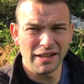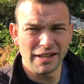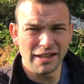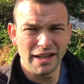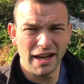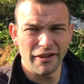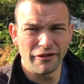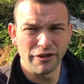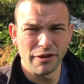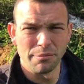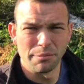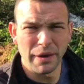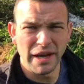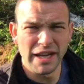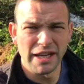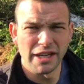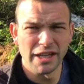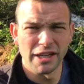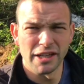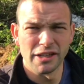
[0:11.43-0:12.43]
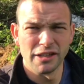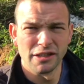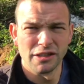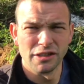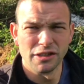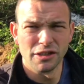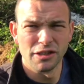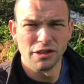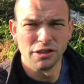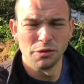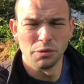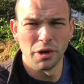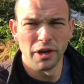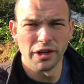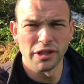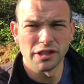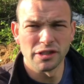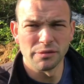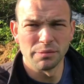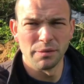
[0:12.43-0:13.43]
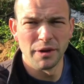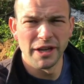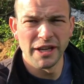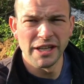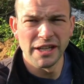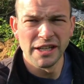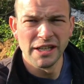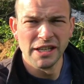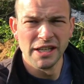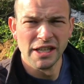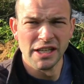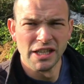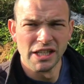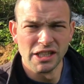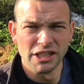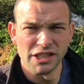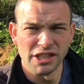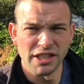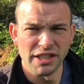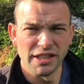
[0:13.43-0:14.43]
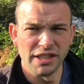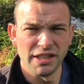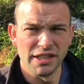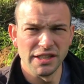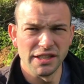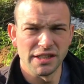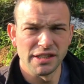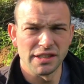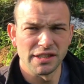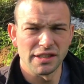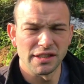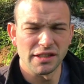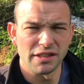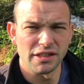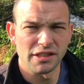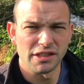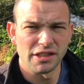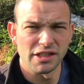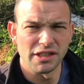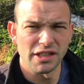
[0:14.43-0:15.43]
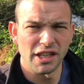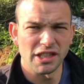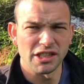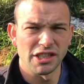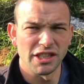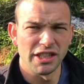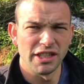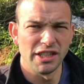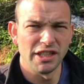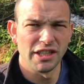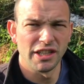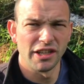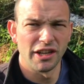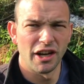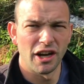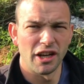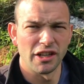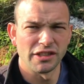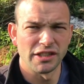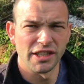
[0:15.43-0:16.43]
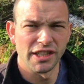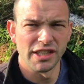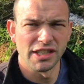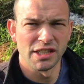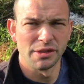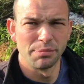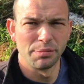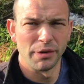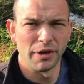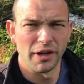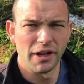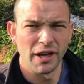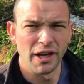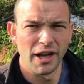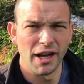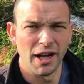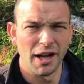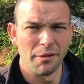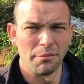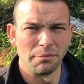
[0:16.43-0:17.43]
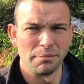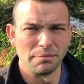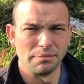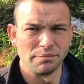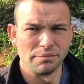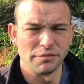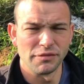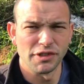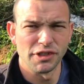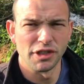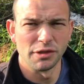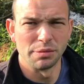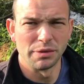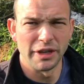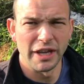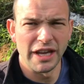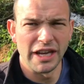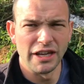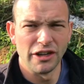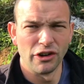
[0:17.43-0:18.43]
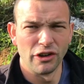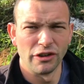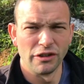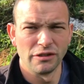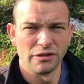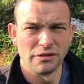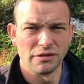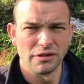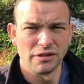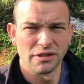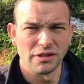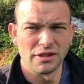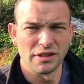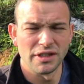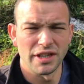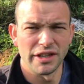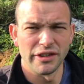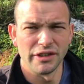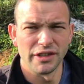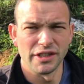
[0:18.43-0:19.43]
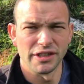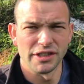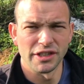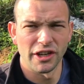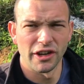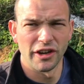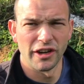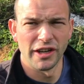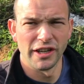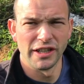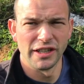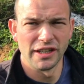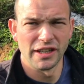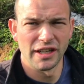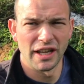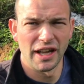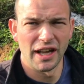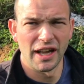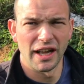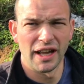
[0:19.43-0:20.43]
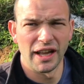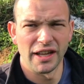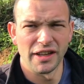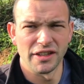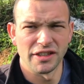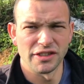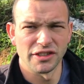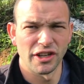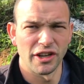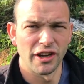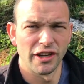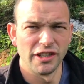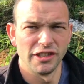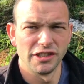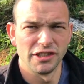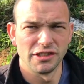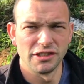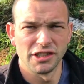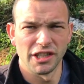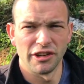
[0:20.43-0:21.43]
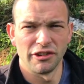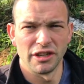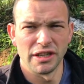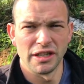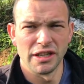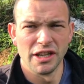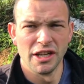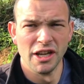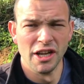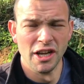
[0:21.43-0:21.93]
Catherine Baker, who works with me. She's actually an artist, but super keen on interior design and design generally,